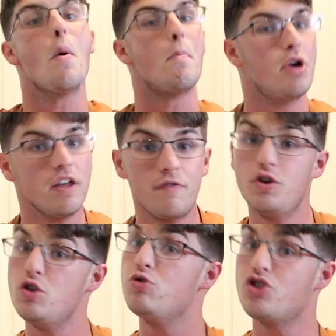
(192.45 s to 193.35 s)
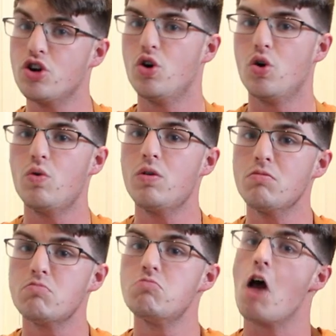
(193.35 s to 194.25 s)
But if you do,
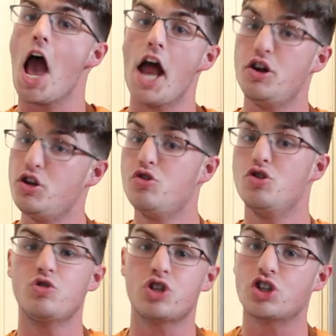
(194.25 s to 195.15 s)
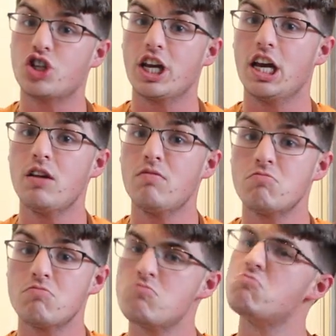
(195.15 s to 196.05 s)
and you do
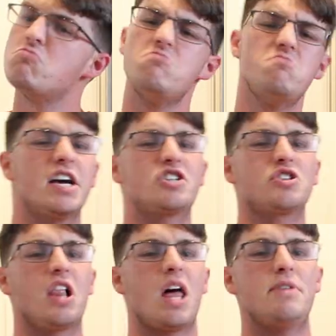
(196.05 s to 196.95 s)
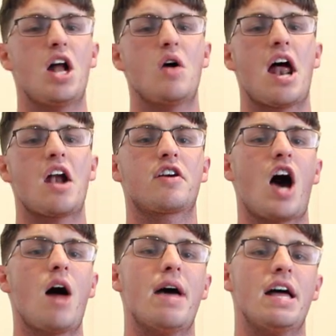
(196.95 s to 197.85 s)
succeed, make sure to let me know down in the
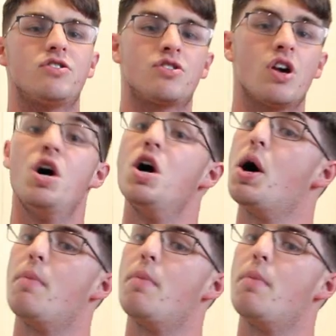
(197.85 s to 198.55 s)
comments.